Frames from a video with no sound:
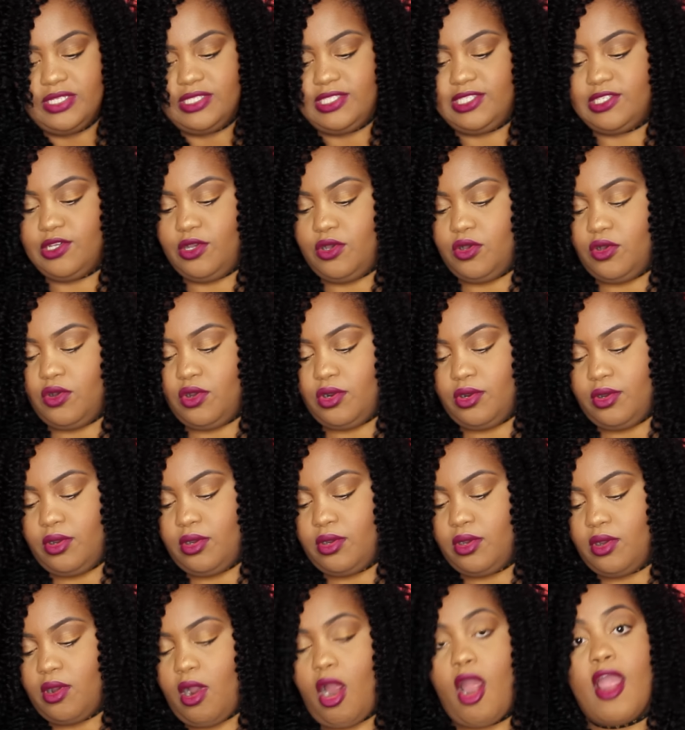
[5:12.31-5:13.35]
so
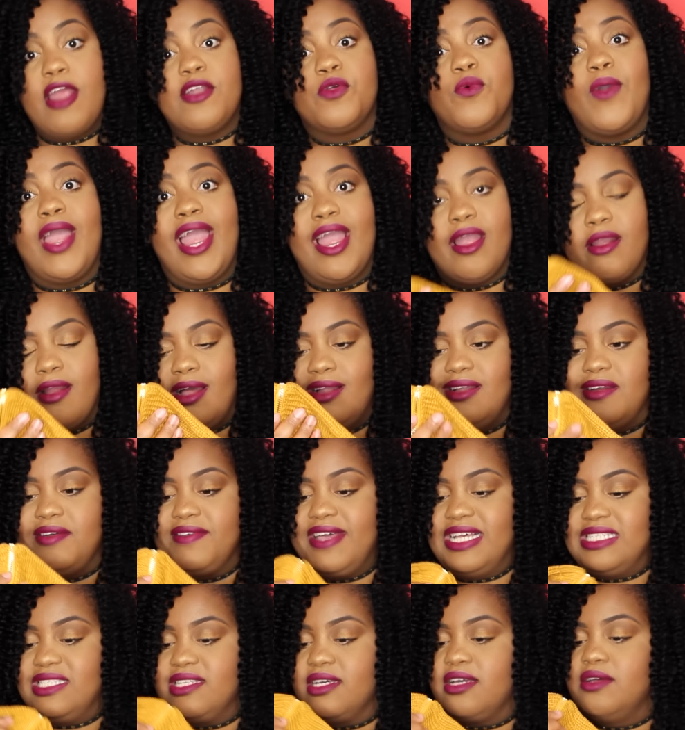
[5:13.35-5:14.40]
hardware color,
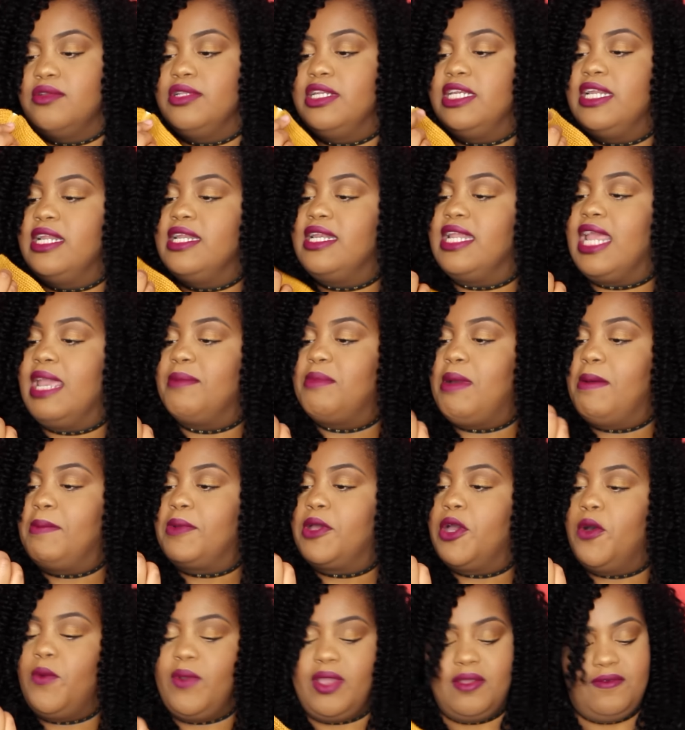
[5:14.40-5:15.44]
that's the theme
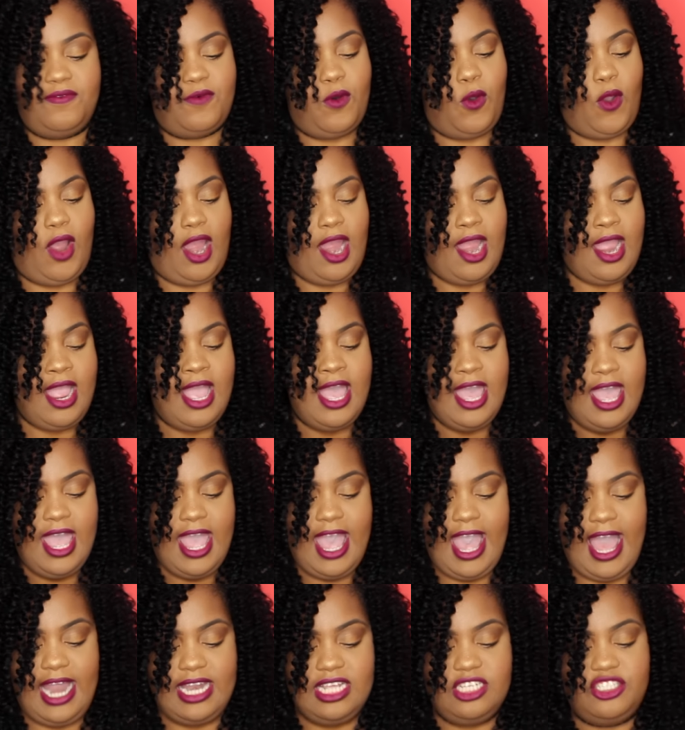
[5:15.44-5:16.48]
I'm going for.
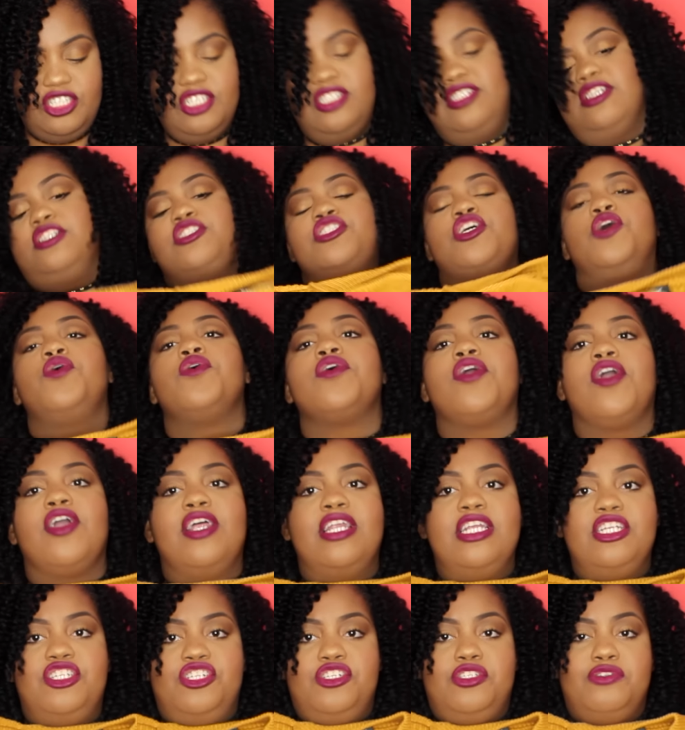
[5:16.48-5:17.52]
And it's just a choker.
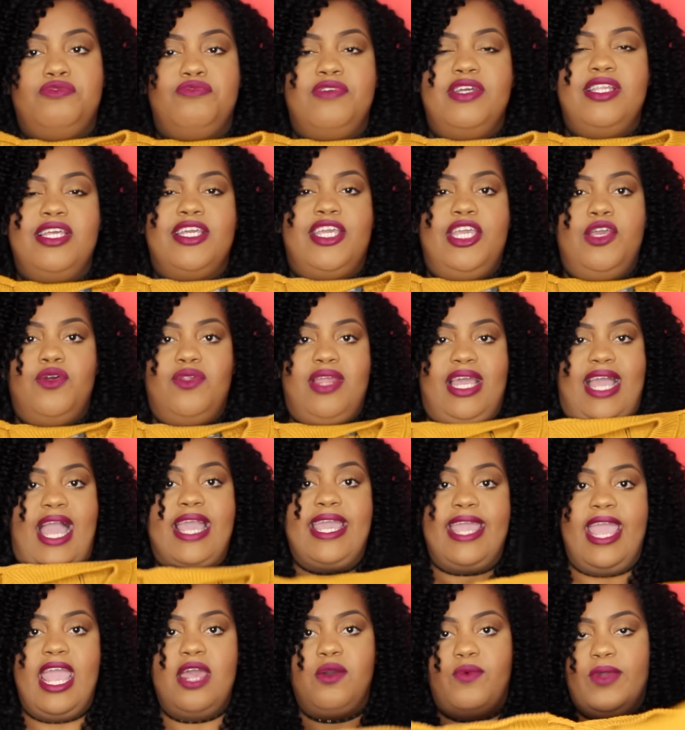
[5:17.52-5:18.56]
It's just really cute. Like,
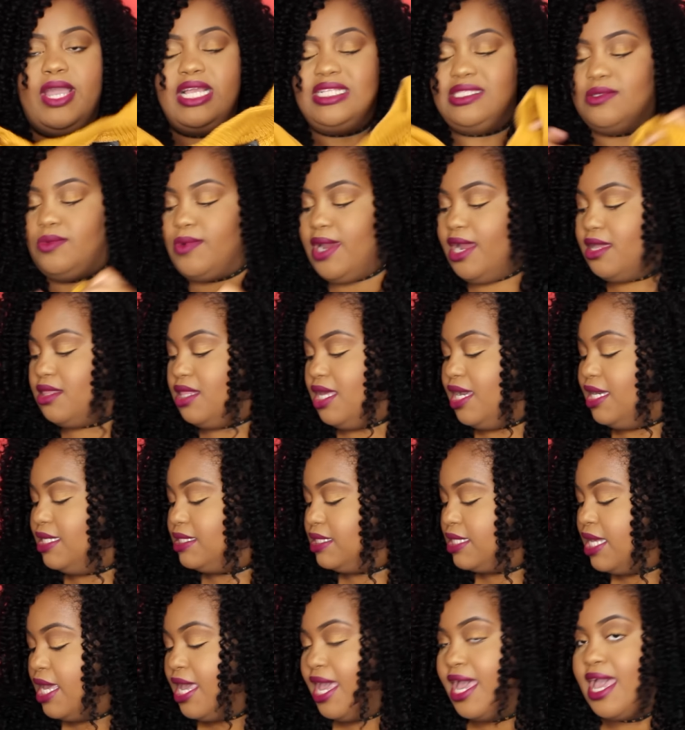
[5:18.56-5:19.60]
I can't wait to wear
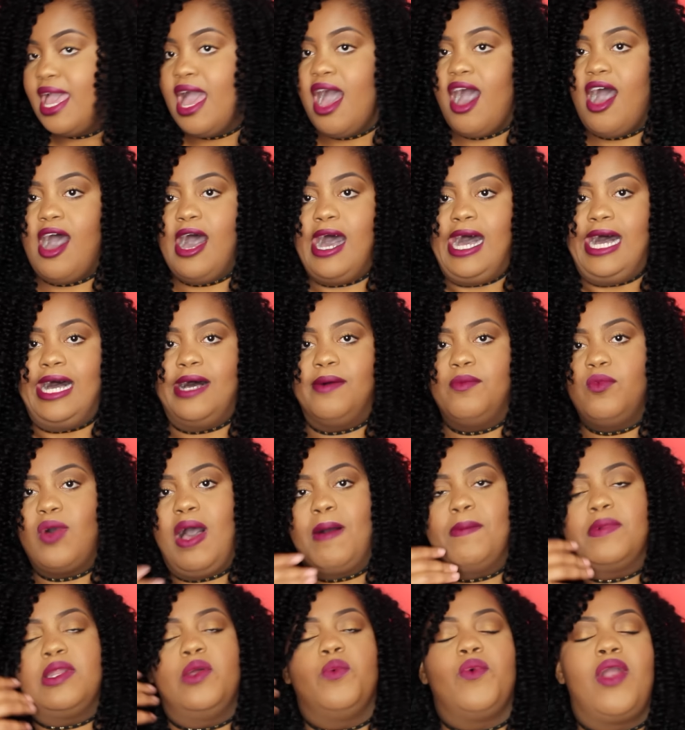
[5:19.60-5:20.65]
this. Um,
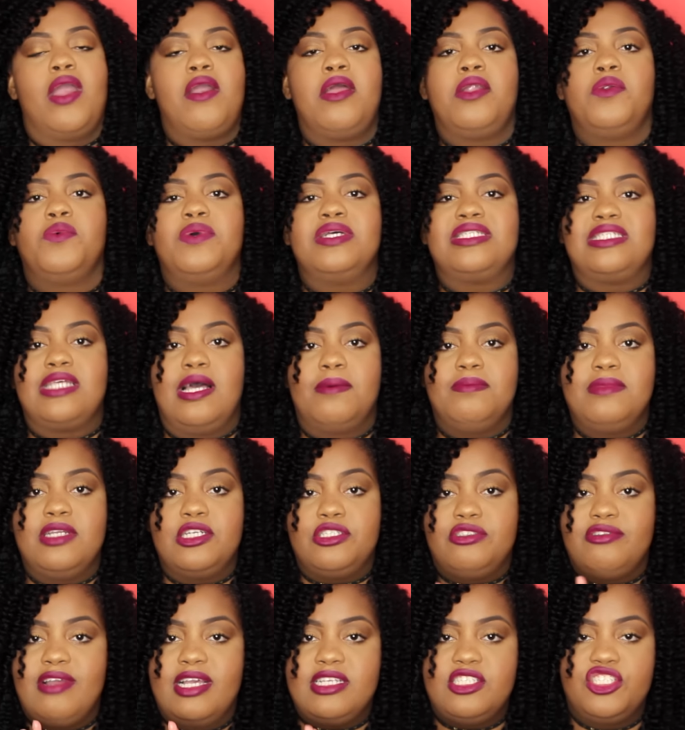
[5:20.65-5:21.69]
I'm going to wear it with some
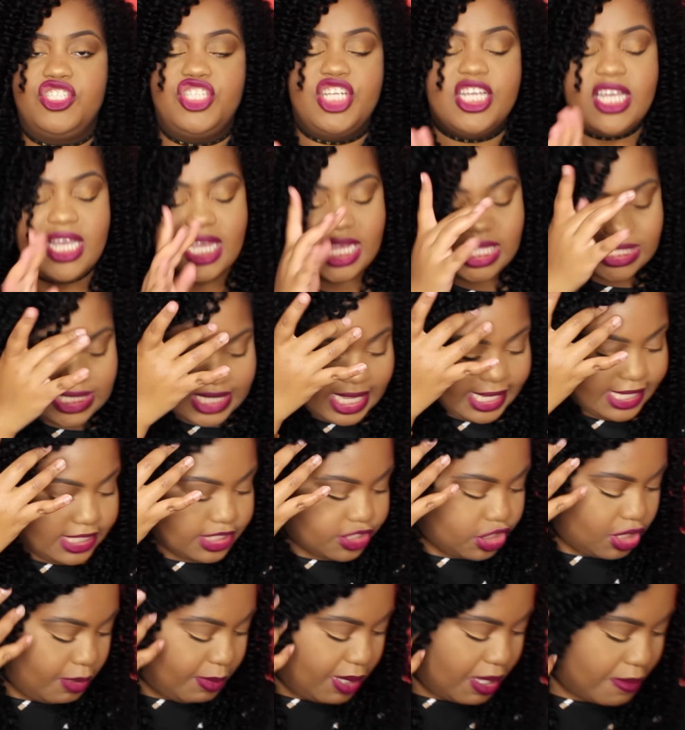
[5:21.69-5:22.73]
distressed jeans. Like,
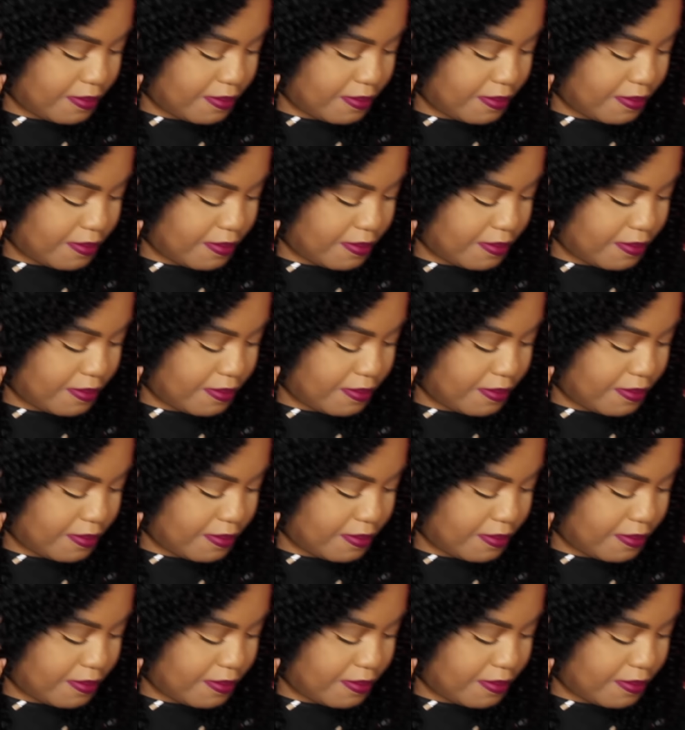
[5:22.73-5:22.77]
it's going to